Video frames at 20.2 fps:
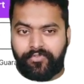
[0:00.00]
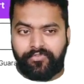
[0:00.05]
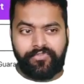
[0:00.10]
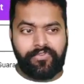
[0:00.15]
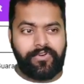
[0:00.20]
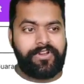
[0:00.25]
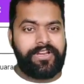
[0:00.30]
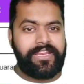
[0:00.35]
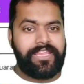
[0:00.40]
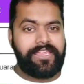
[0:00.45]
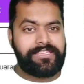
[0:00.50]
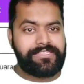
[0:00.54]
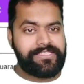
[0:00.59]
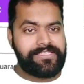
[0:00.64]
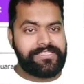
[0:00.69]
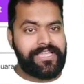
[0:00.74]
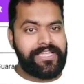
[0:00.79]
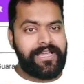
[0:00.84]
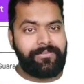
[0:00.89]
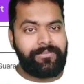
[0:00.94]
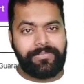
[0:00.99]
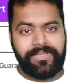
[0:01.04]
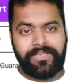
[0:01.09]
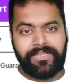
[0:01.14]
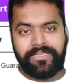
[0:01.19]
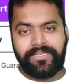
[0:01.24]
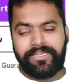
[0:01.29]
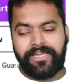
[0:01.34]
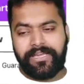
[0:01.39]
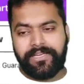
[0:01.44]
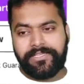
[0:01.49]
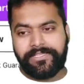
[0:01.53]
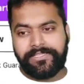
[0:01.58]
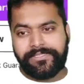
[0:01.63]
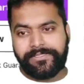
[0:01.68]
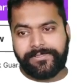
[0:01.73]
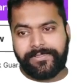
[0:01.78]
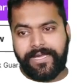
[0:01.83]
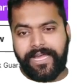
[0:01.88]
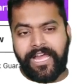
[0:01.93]
for example
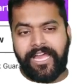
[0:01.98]
uh,